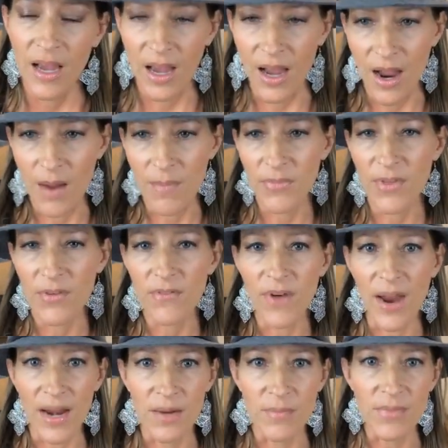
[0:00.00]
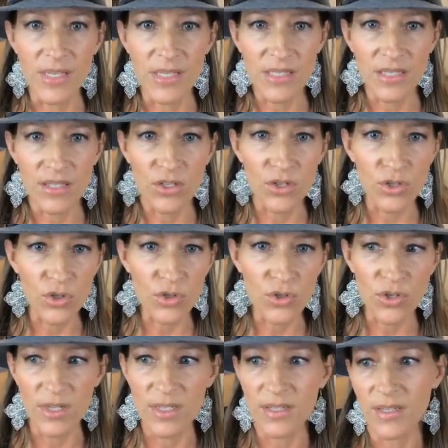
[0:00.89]
um, the vitamins and the
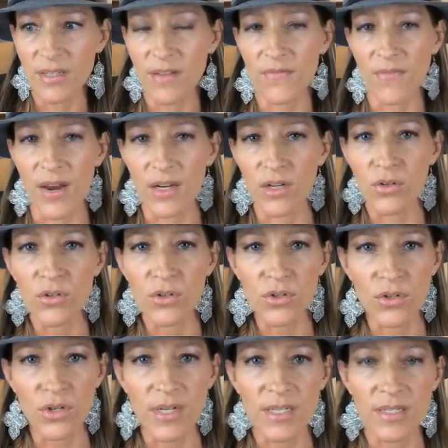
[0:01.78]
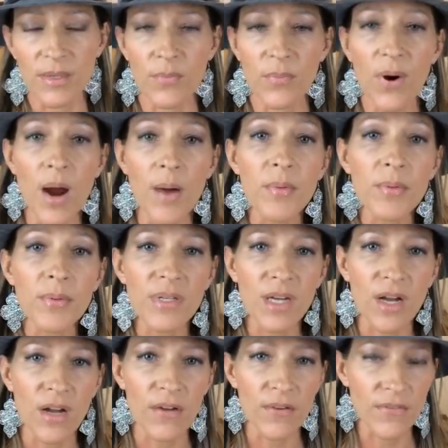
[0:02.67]
nutrients and the phytonutrients and
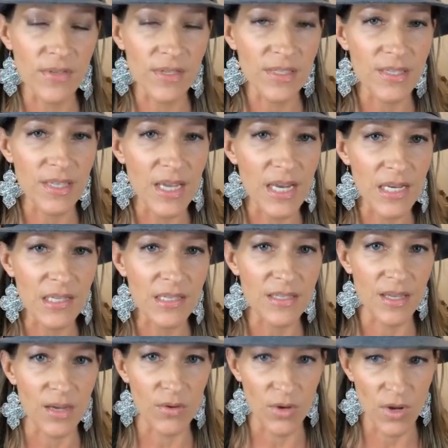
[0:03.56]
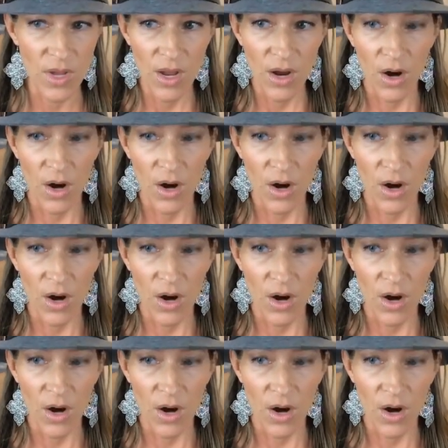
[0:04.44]
probably all of these things that